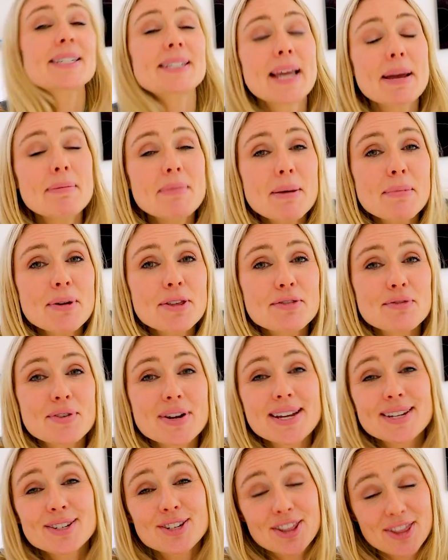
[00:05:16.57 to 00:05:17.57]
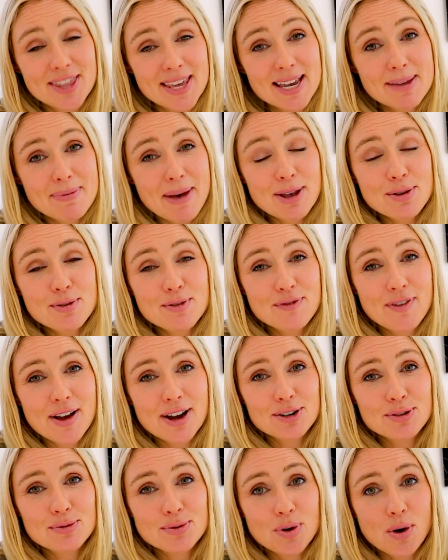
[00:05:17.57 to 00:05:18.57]
Step number three is to think about your
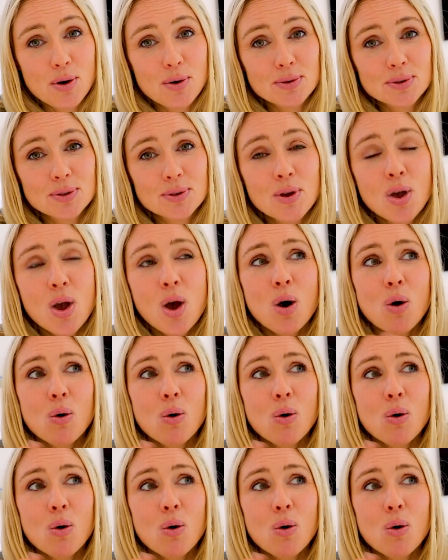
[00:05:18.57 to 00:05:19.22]
financial goals.